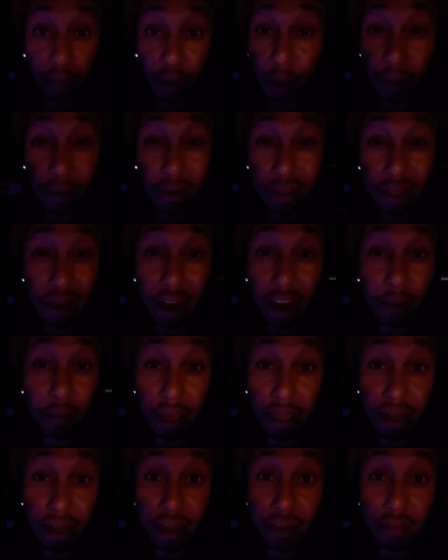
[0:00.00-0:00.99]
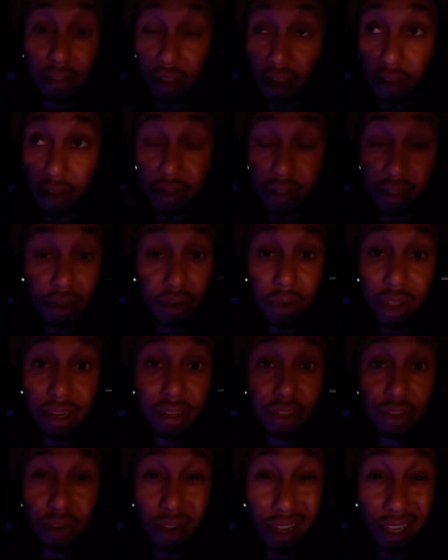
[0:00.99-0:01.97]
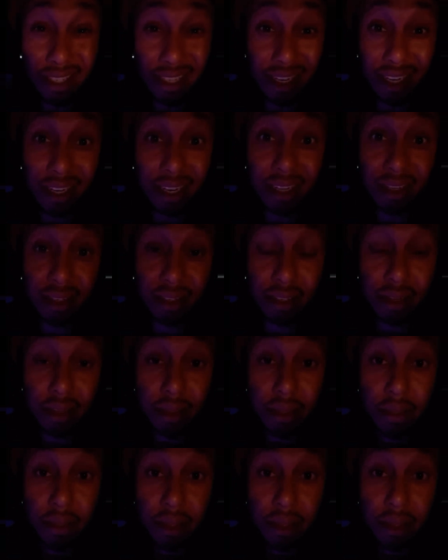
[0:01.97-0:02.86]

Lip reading: People don't talk about it enough. Love is the greatest drug, it's an addiction.